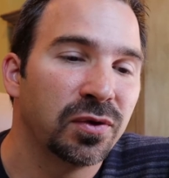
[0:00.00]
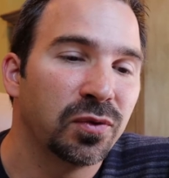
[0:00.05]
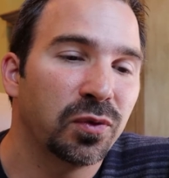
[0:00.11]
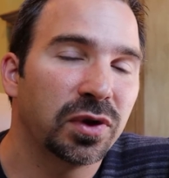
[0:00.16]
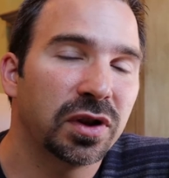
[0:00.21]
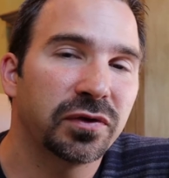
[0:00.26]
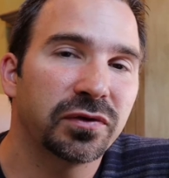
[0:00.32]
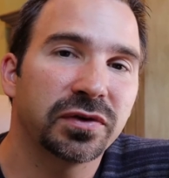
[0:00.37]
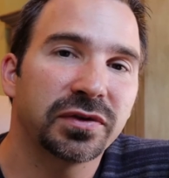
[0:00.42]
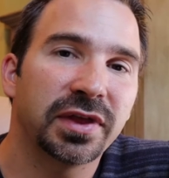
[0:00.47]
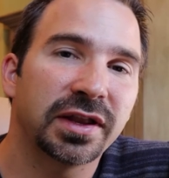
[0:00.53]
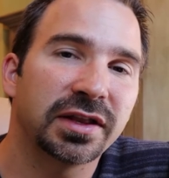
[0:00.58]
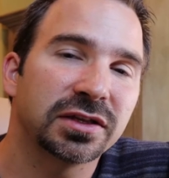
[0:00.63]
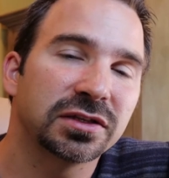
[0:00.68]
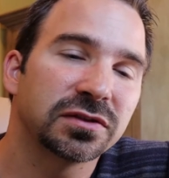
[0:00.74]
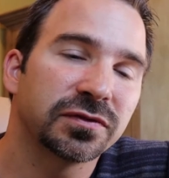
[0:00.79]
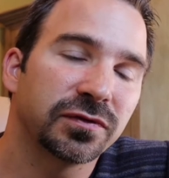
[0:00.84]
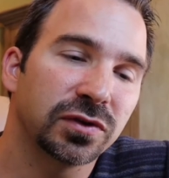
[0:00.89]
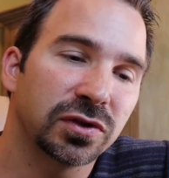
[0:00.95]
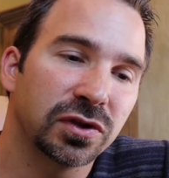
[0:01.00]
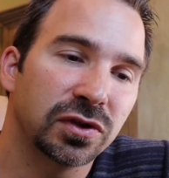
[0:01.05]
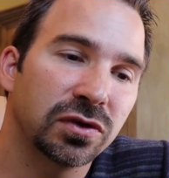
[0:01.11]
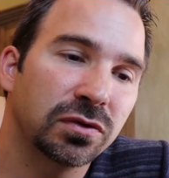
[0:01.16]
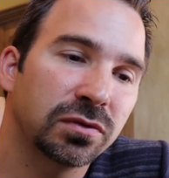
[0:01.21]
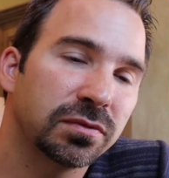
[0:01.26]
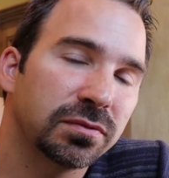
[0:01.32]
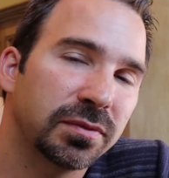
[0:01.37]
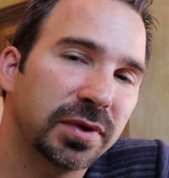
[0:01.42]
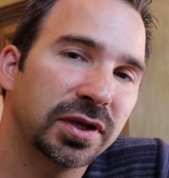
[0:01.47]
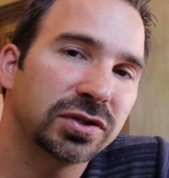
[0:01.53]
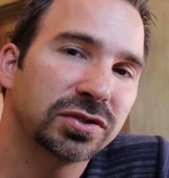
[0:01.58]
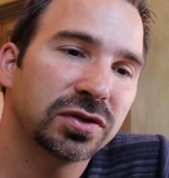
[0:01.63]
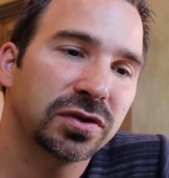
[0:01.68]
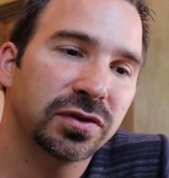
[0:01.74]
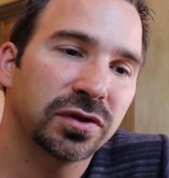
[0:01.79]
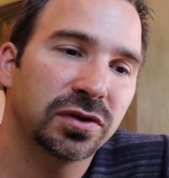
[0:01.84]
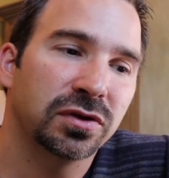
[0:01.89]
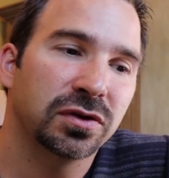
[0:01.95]
whatever that is for you, make
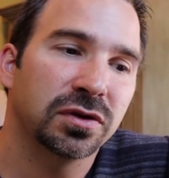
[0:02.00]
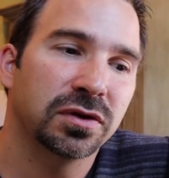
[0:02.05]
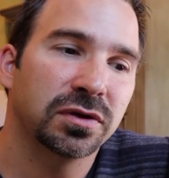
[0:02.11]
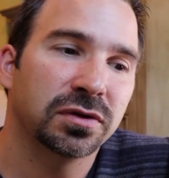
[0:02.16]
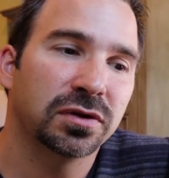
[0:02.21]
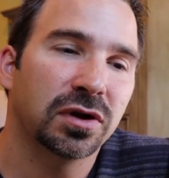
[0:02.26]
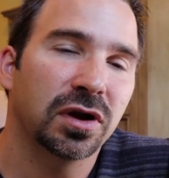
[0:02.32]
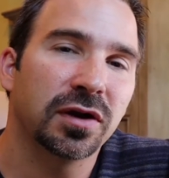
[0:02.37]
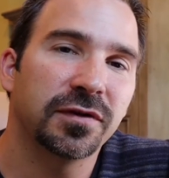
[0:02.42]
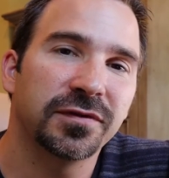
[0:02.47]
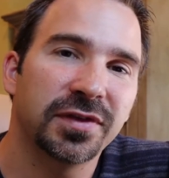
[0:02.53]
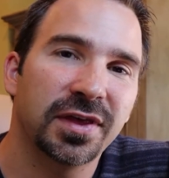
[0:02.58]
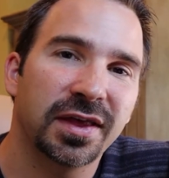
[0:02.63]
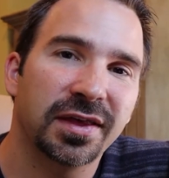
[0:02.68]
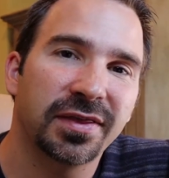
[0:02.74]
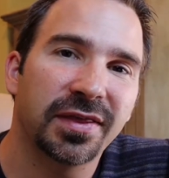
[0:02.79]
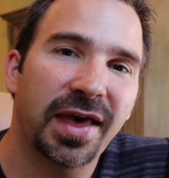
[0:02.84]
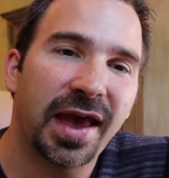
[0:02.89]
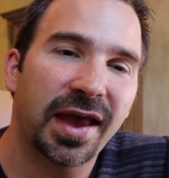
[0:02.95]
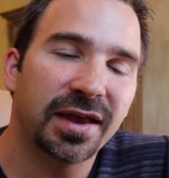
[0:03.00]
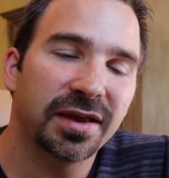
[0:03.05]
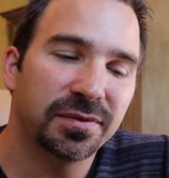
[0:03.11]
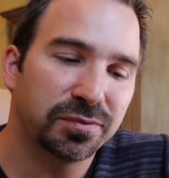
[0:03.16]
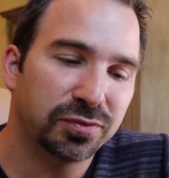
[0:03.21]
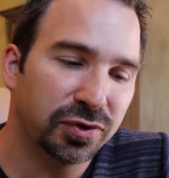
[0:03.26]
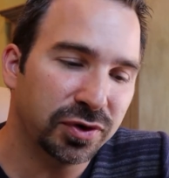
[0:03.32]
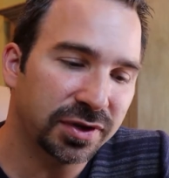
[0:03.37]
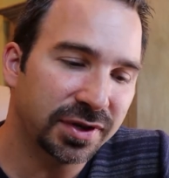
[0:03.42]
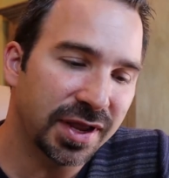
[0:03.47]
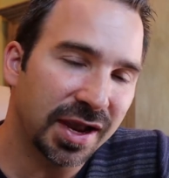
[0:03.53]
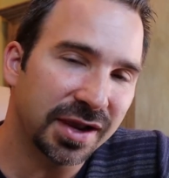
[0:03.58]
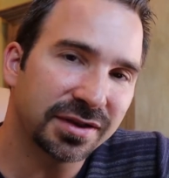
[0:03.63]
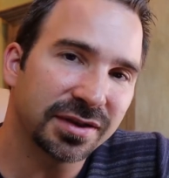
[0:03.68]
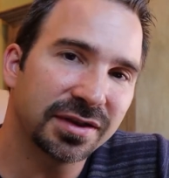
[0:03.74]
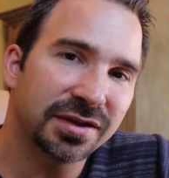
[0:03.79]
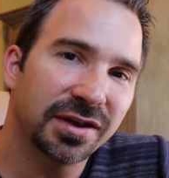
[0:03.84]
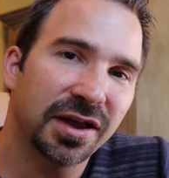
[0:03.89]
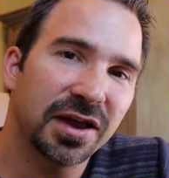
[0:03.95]
sure that you're carving that that
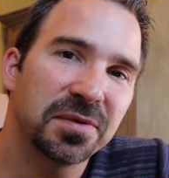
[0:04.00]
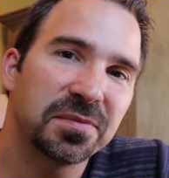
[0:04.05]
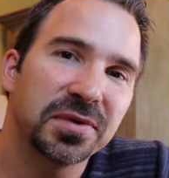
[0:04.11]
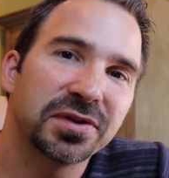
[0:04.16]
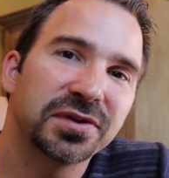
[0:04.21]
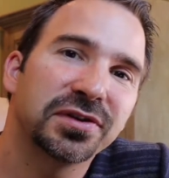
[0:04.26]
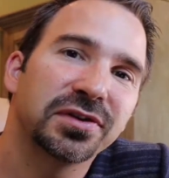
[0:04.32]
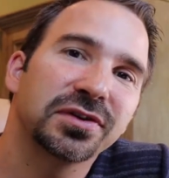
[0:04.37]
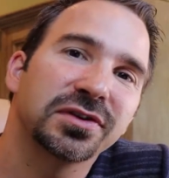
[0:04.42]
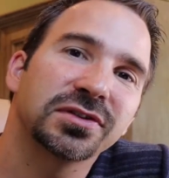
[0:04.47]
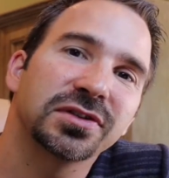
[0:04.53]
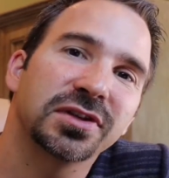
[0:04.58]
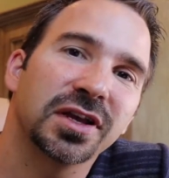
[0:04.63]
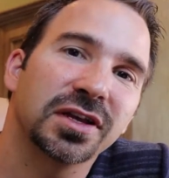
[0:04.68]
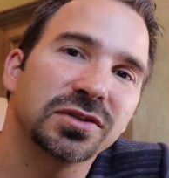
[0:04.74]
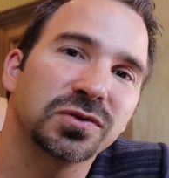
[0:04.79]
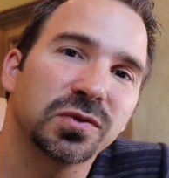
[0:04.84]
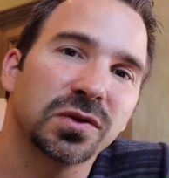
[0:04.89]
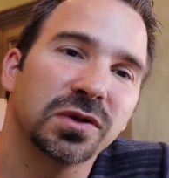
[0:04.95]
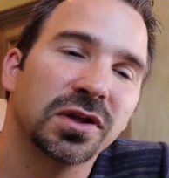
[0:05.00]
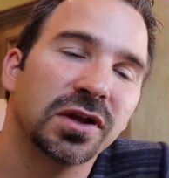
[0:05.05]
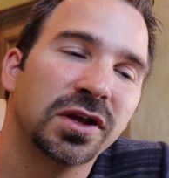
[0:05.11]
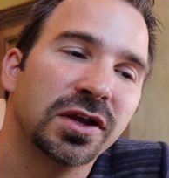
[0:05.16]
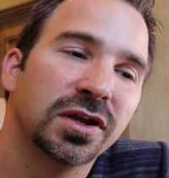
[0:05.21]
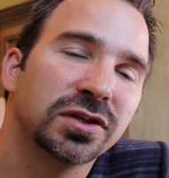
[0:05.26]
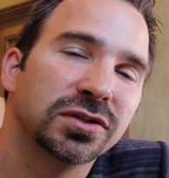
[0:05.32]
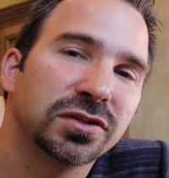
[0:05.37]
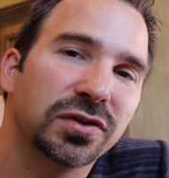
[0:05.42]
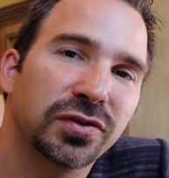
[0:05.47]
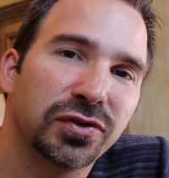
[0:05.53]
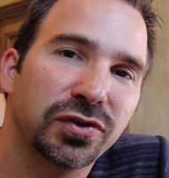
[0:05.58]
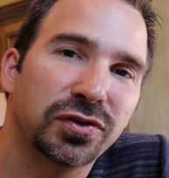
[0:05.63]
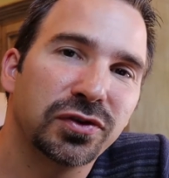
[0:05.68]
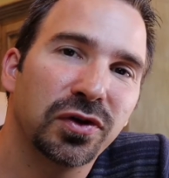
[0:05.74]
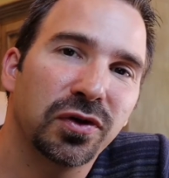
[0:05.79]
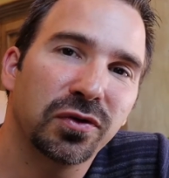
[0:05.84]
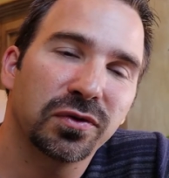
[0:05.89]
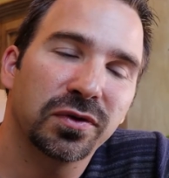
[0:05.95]
protected time into your schedule so that you
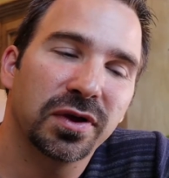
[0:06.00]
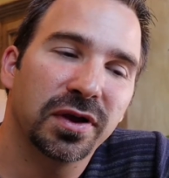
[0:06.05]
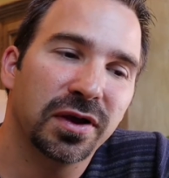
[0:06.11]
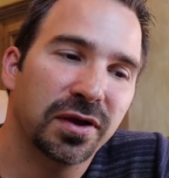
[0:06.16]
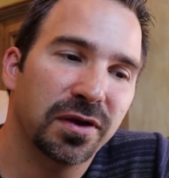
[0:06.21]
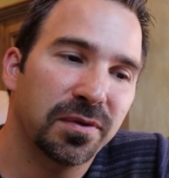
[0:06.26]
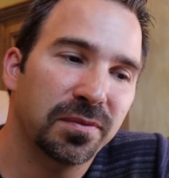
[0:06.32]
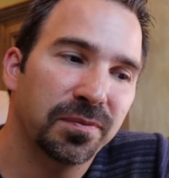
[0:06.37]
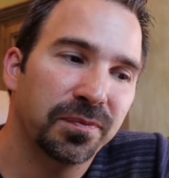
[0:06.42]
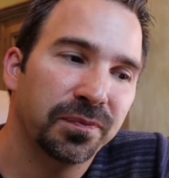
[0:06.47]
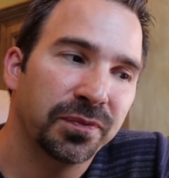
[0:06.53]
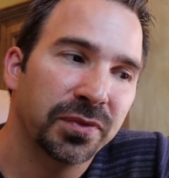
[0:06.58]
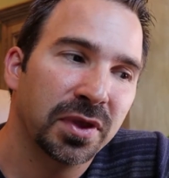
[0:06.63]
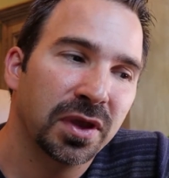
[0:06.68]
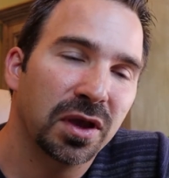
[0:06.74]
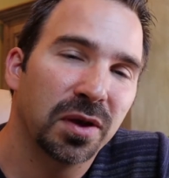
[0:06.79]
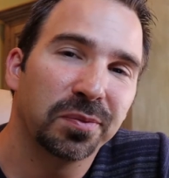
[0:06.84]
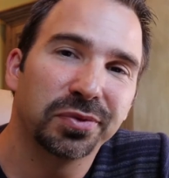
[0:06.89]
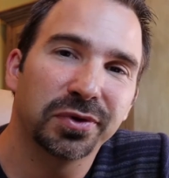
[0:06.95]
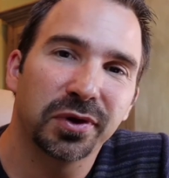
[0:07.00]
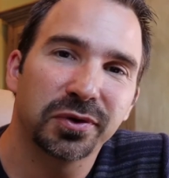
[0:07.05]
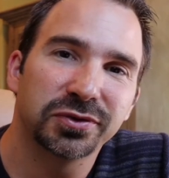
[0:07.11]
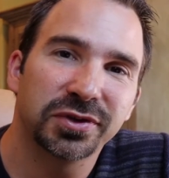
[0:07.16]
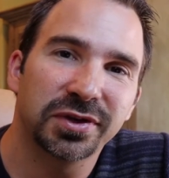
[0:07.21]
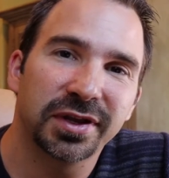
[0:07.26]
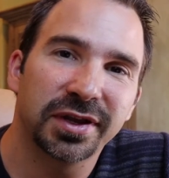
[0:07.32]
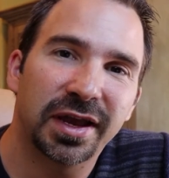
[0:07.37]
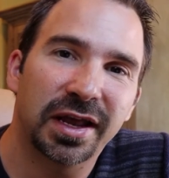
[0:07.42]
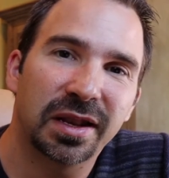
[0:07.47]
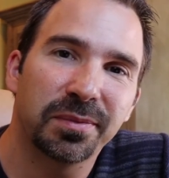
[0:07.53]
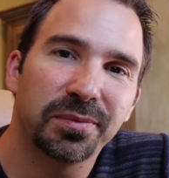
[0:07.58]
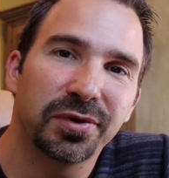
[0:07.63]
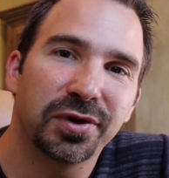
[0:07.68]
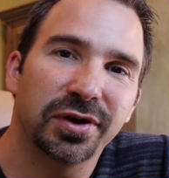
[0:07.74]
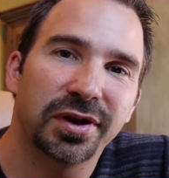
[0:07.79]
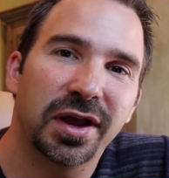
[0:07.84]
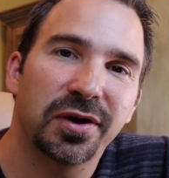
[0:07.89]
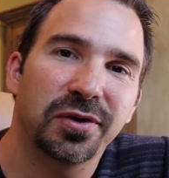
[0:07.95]
don't um, approach any kind of
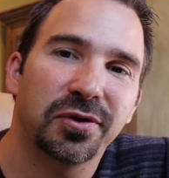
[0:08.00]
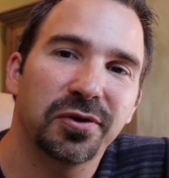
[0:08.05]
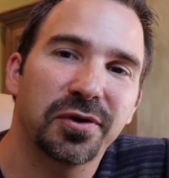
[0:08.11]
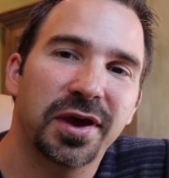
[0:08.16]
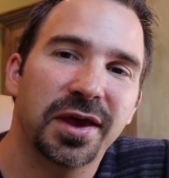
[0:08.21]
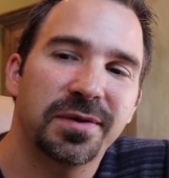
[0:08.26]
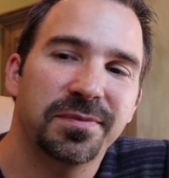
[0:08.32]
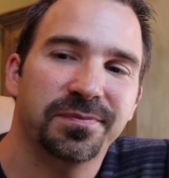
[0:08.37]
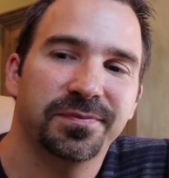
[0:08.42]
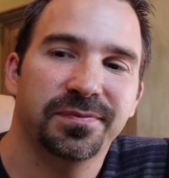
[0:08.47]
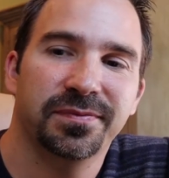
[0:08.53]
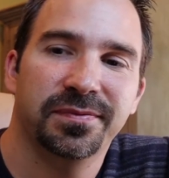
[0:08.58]
burnout. Okay.